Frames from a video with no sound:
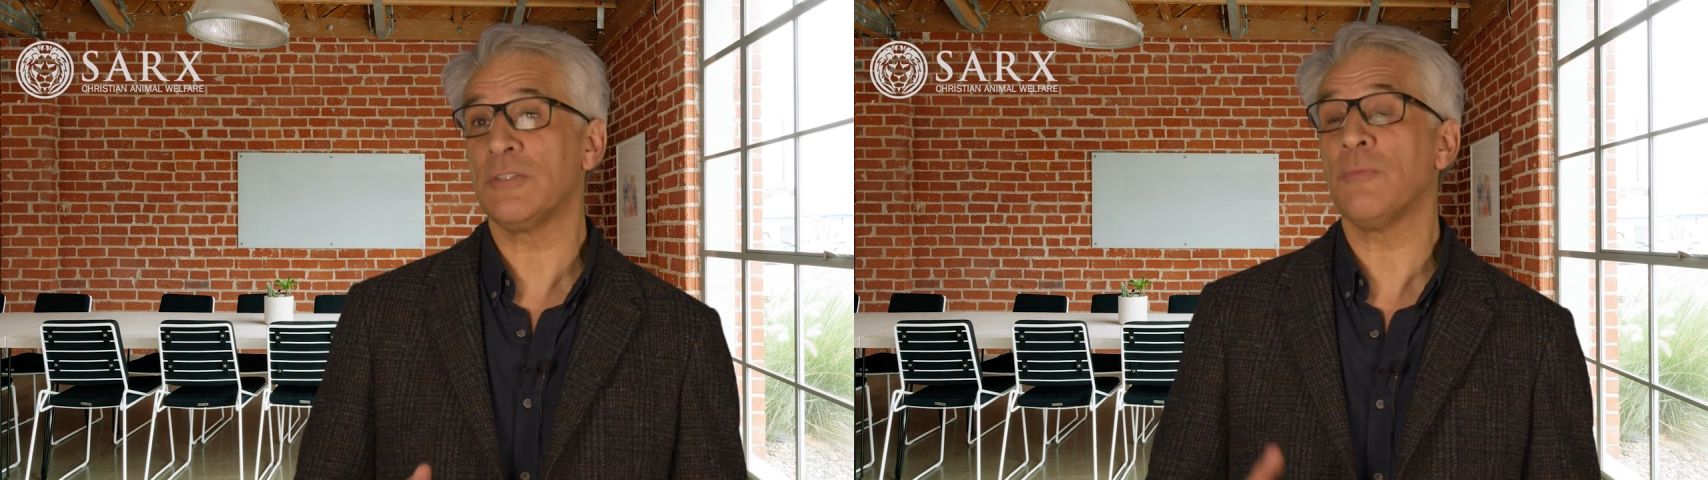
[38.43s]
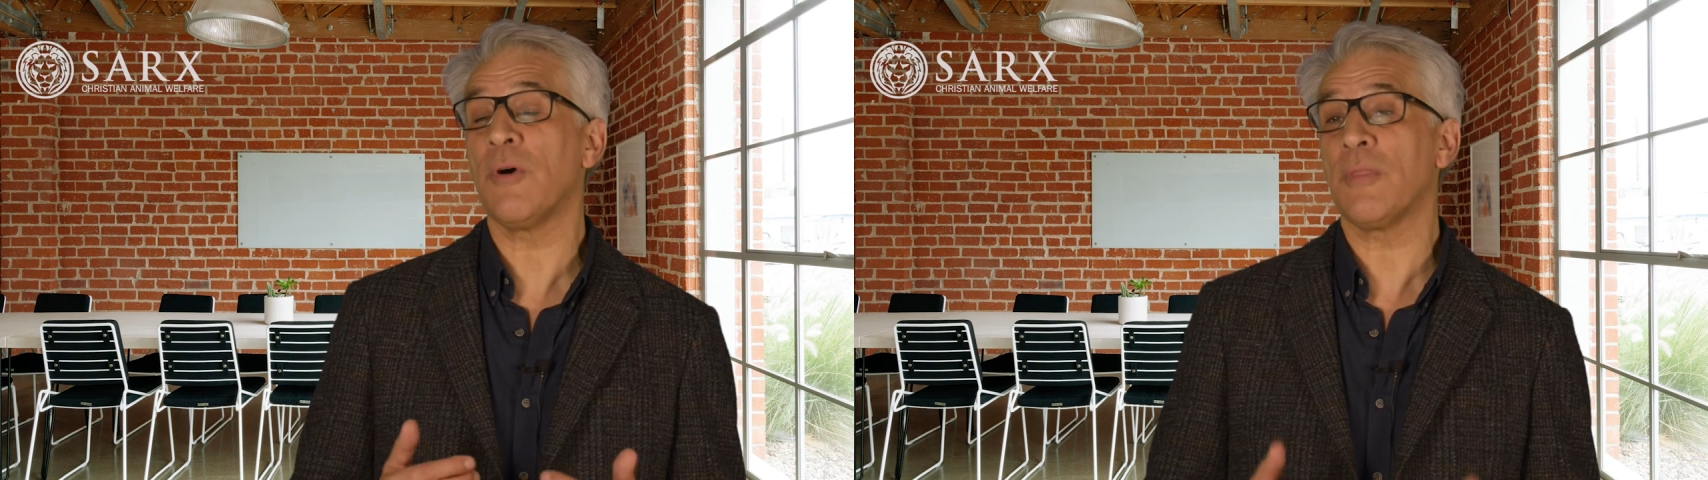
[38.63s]

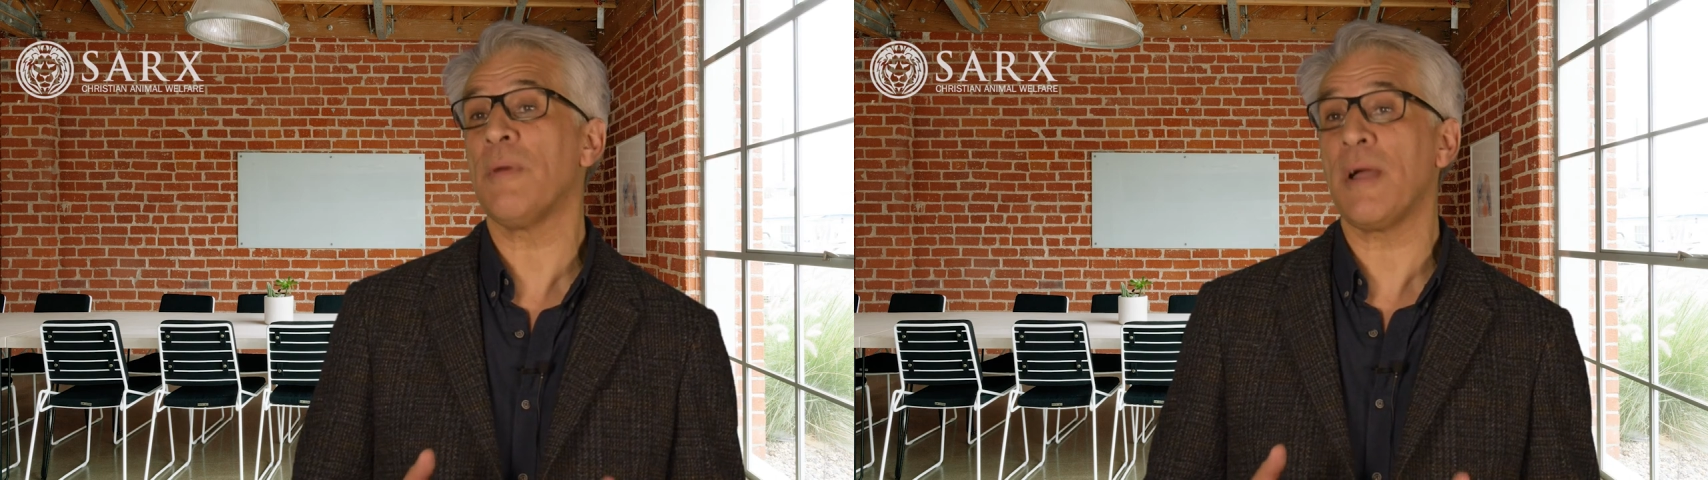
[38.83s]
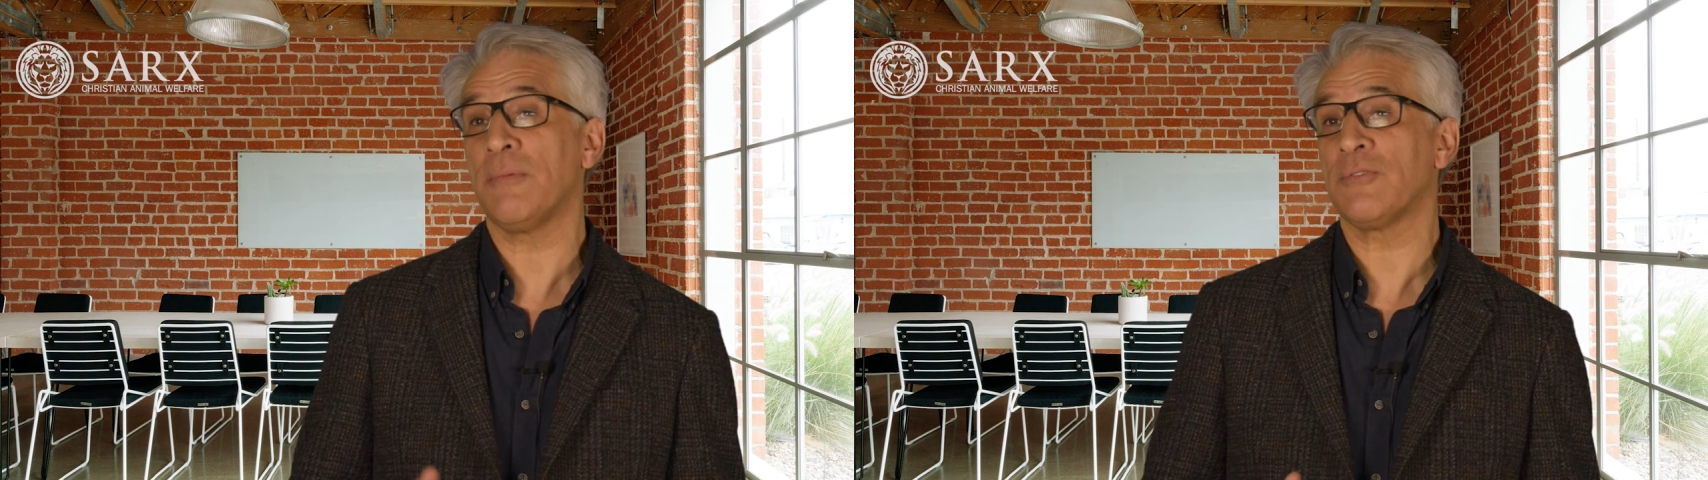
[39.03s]
to what the
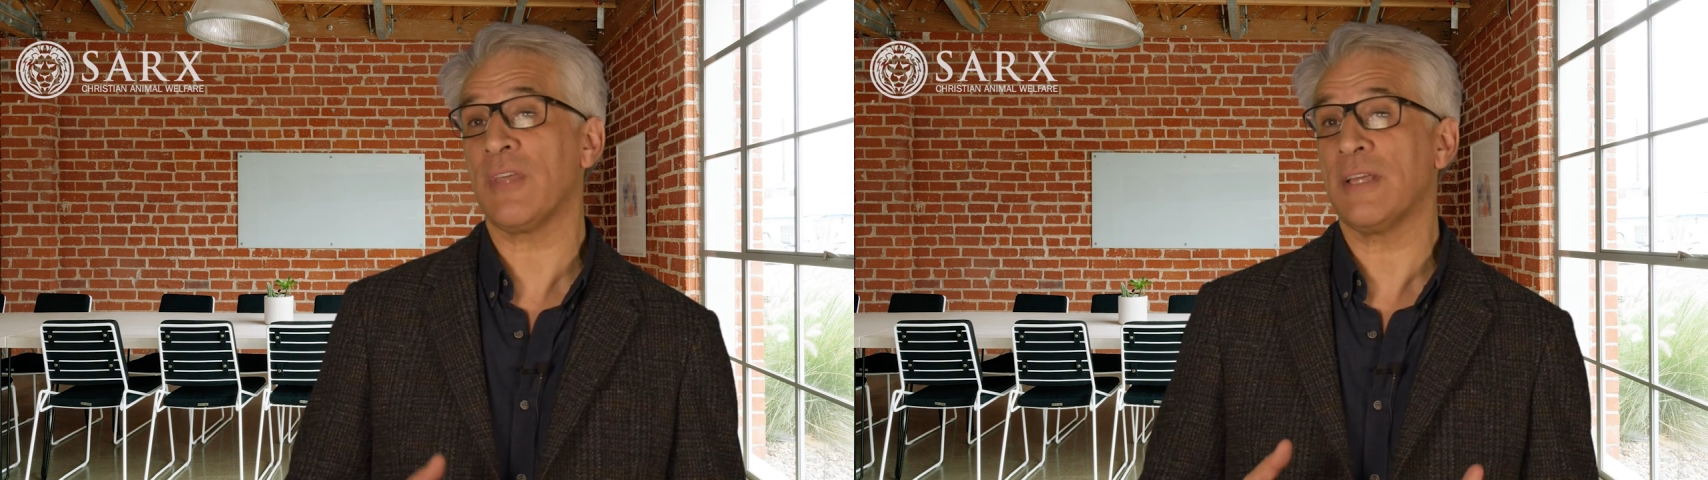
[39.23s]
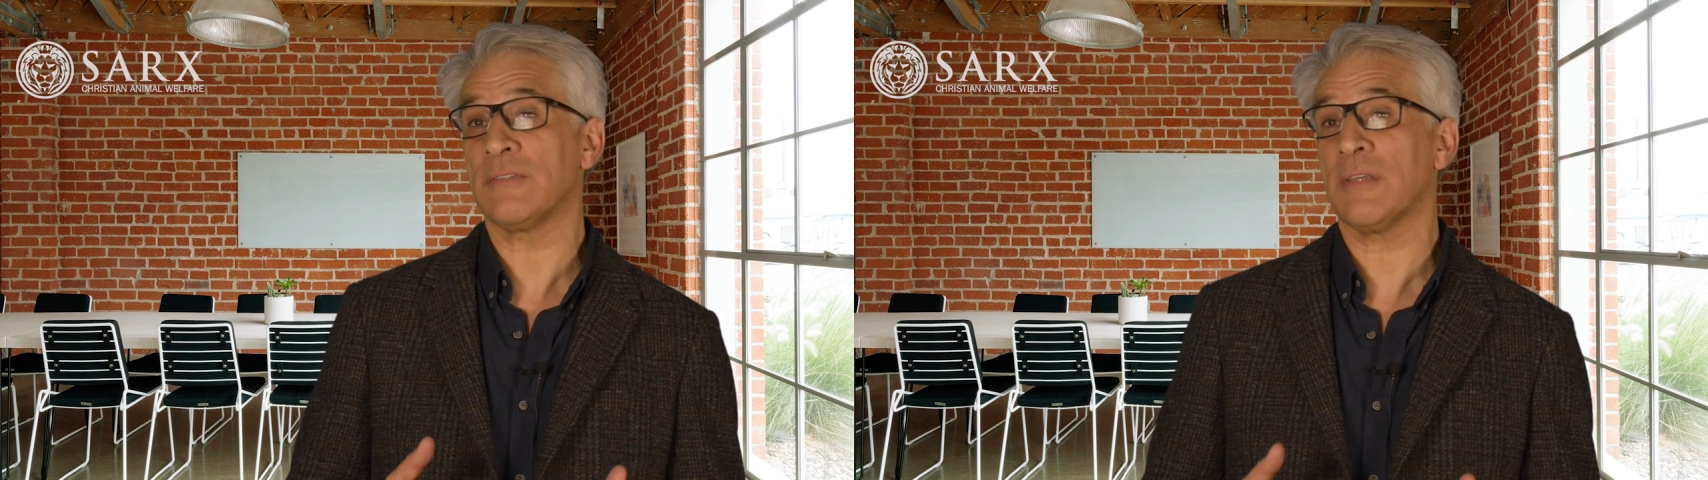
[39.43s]
Bible
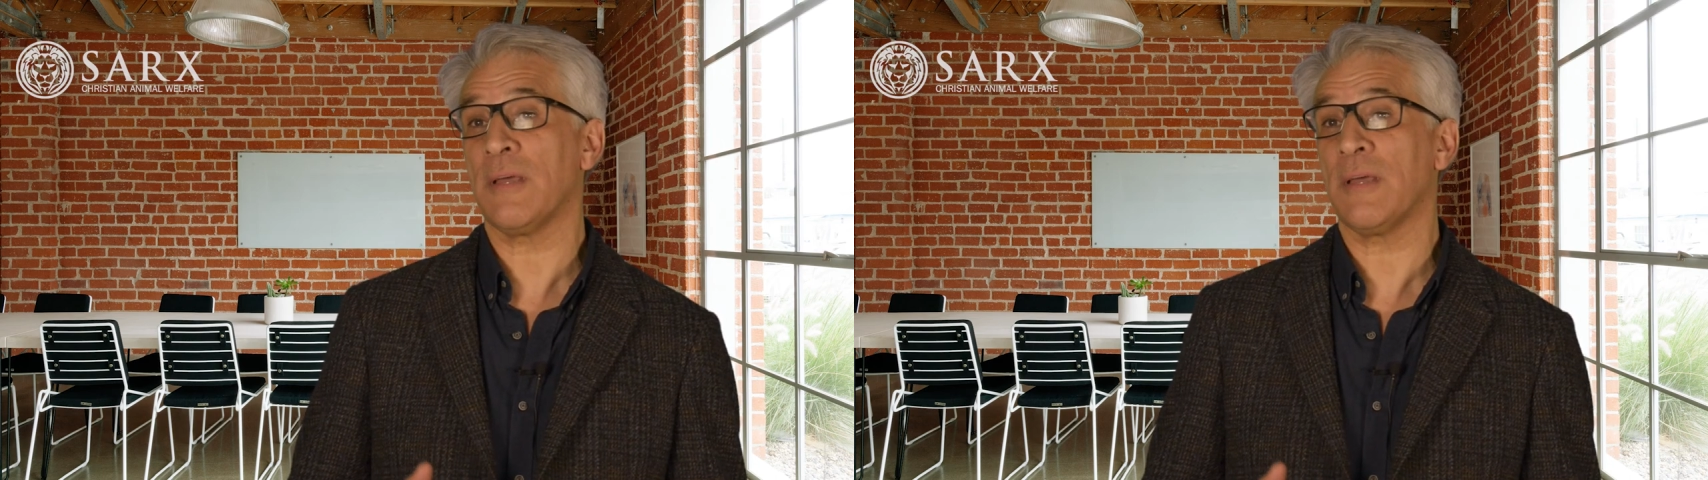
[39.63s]
says